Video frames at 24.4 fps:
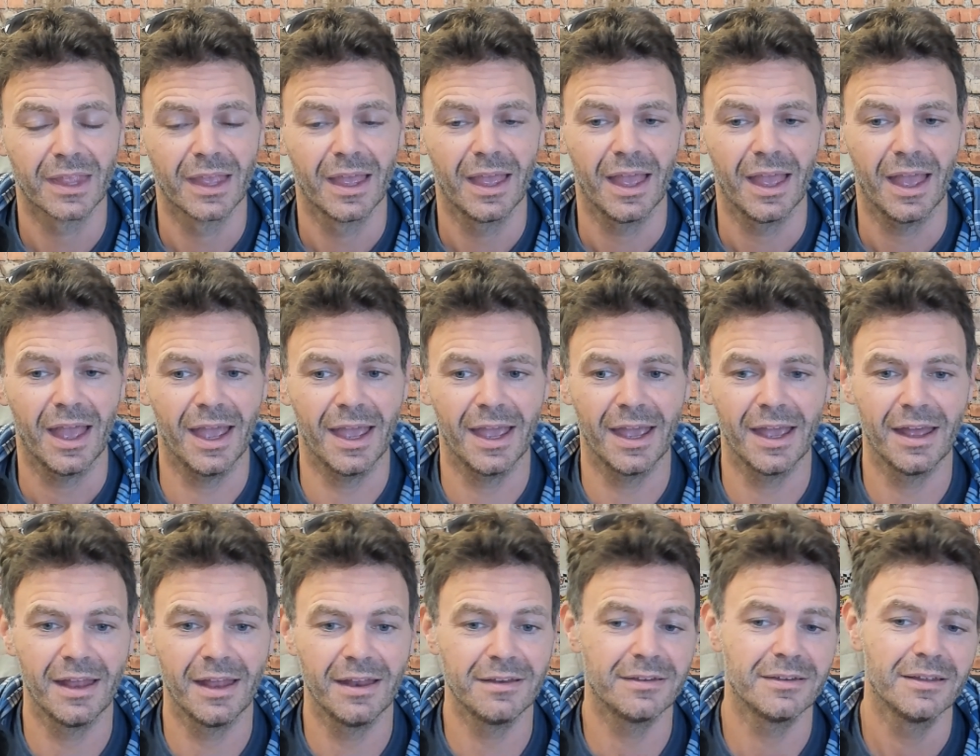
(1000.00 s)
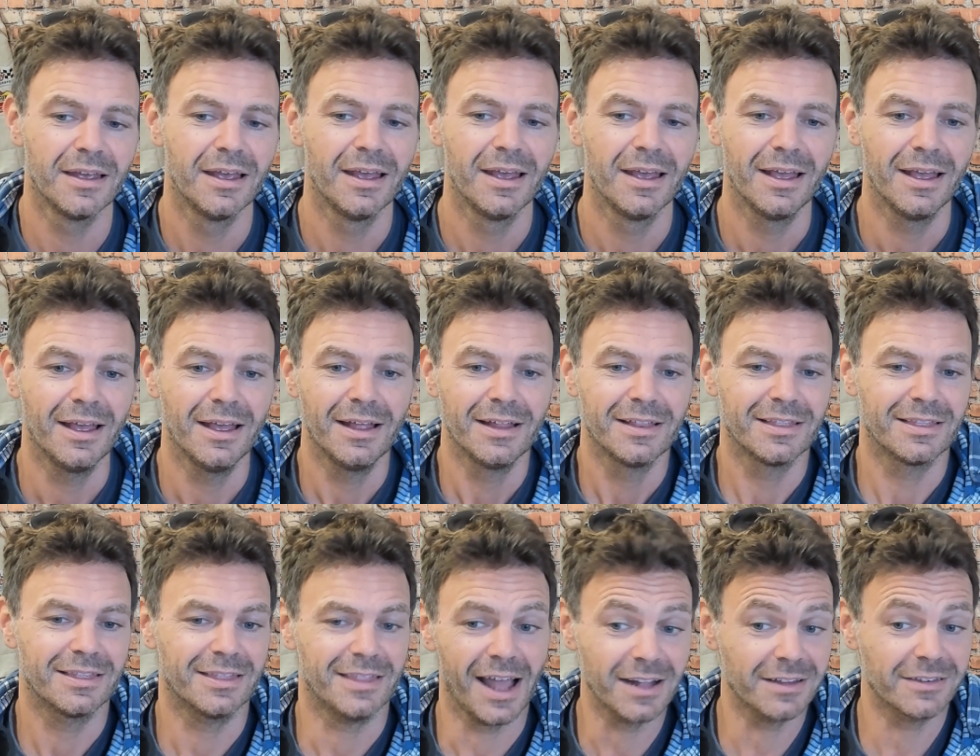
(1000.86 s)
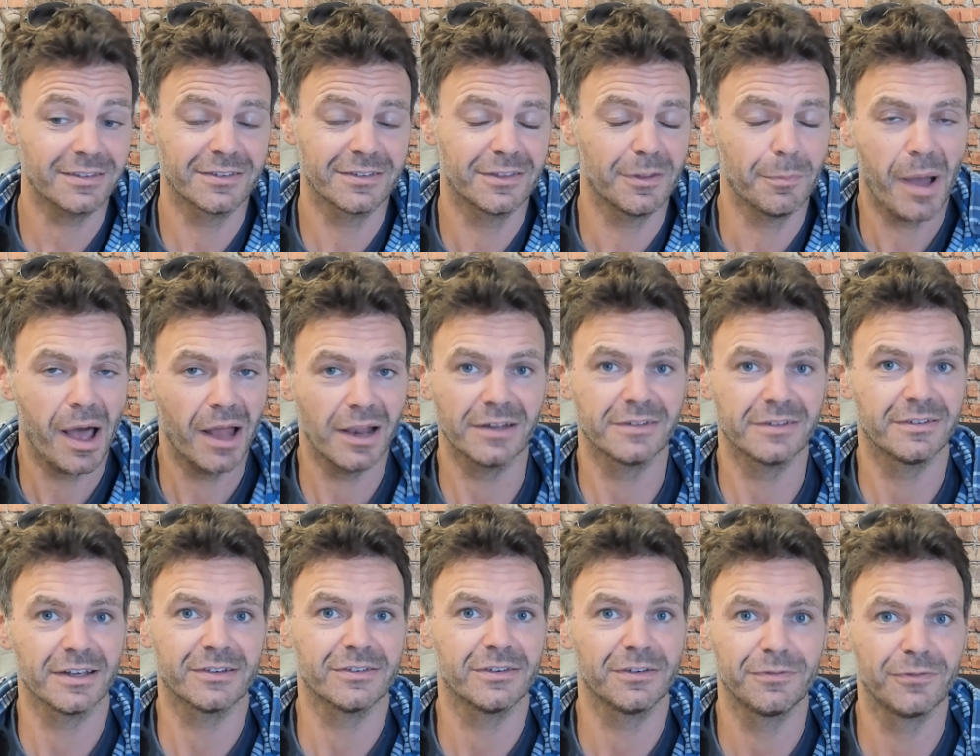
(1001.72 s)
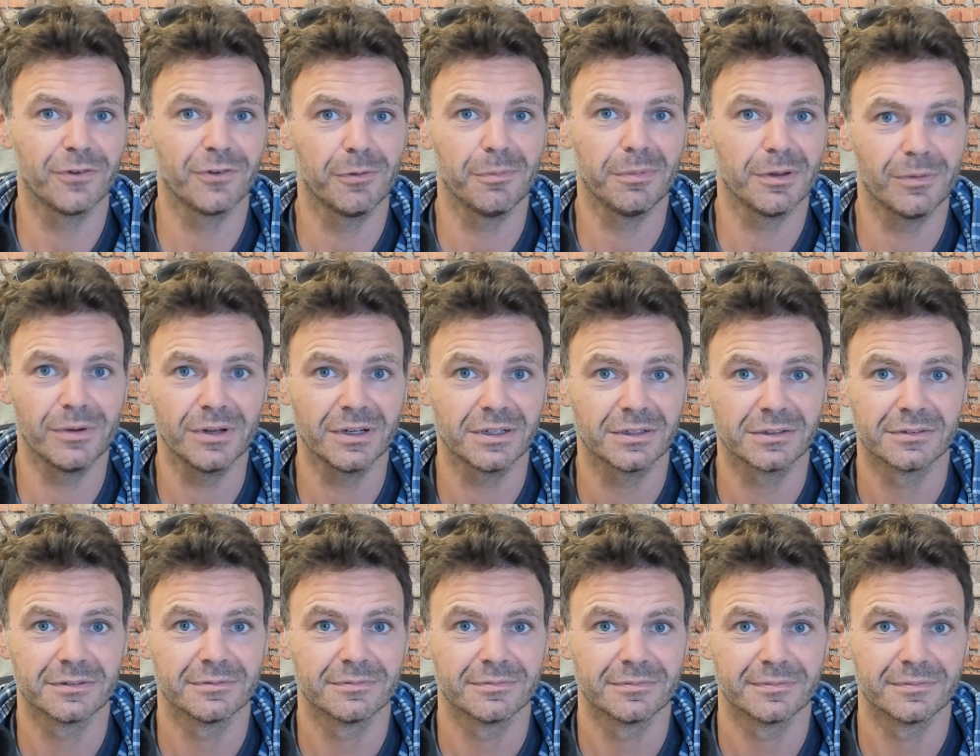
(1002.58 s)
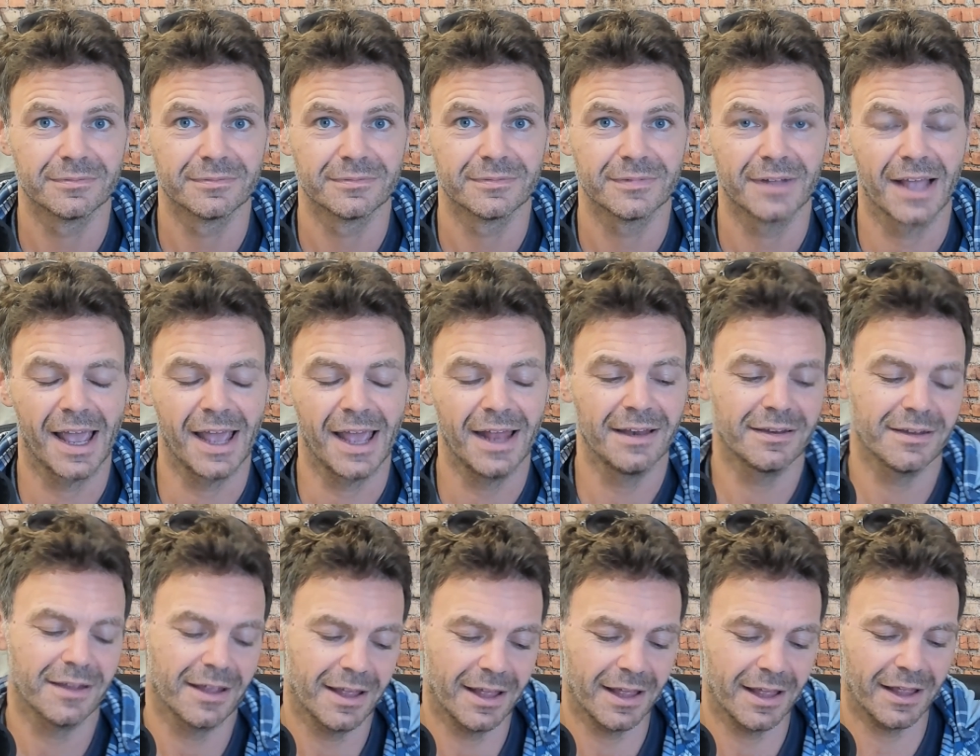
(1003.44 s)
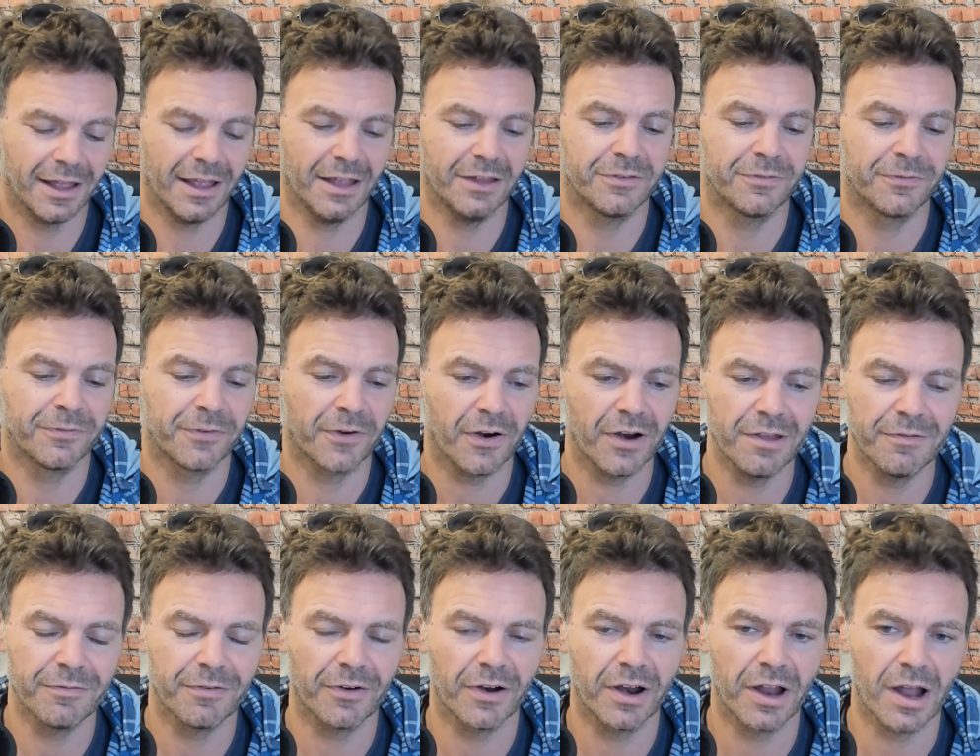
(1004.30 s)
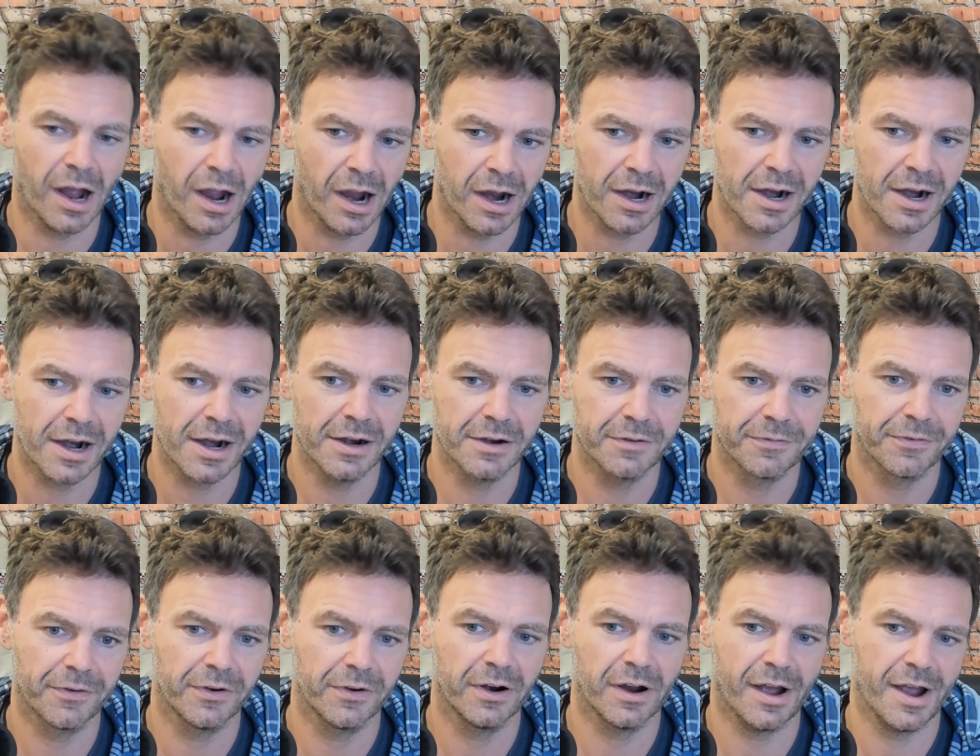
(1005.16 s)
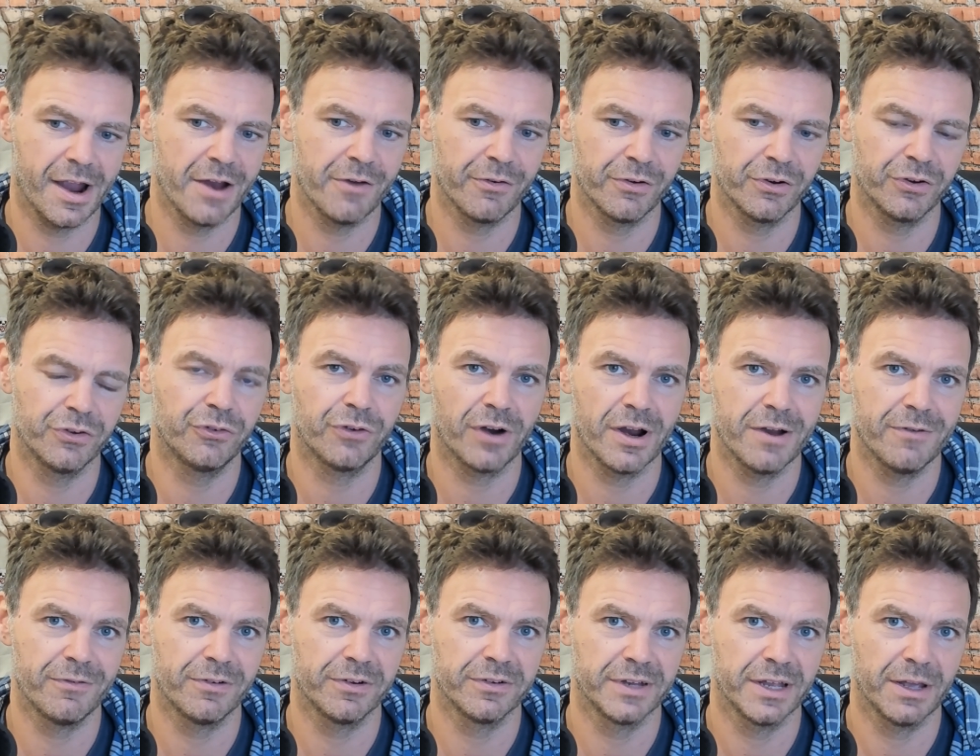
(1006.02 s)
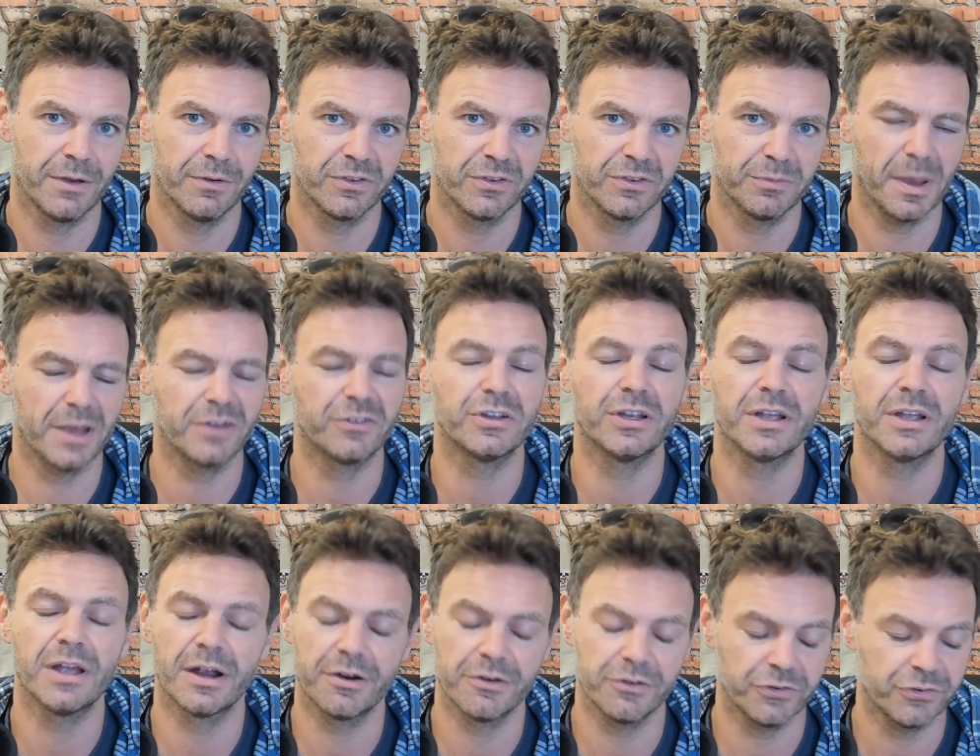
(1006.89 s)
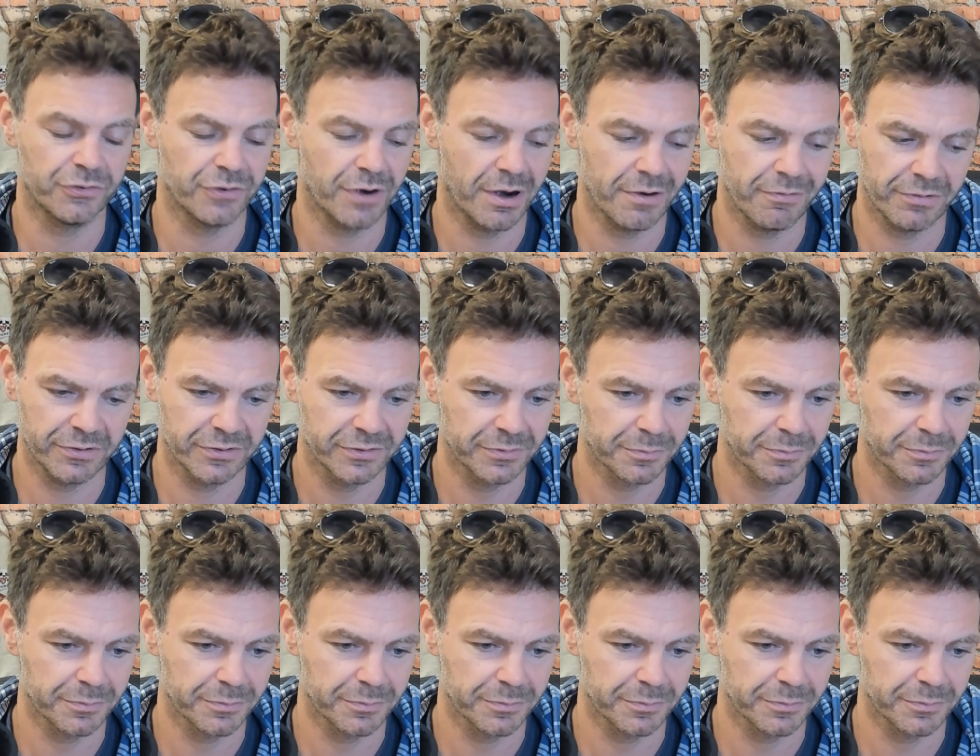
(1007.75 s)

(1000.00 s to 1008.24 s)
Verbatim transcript: And that's the politics of Formula One. And it's very, very hard for Irish drivers now, especially Irish drivers,